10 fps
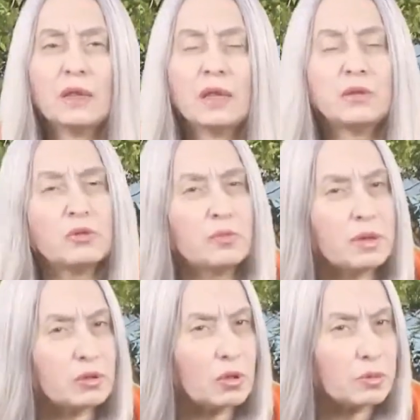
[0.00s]
that you
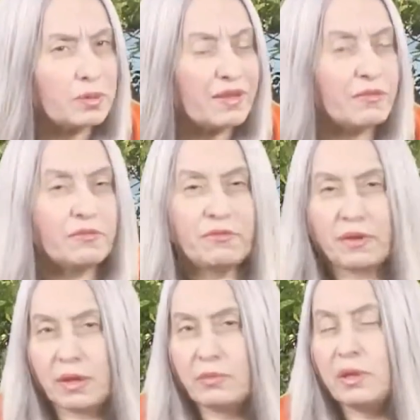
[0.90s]
may not be
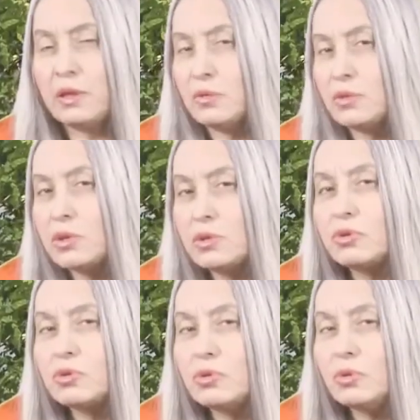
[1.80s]
very used
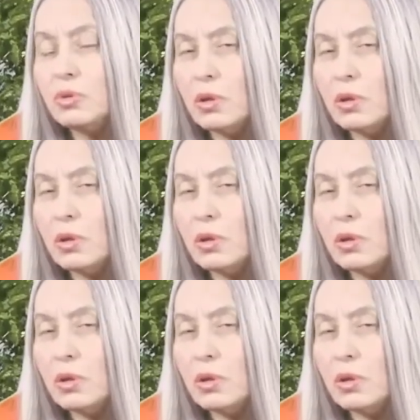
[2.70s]
to.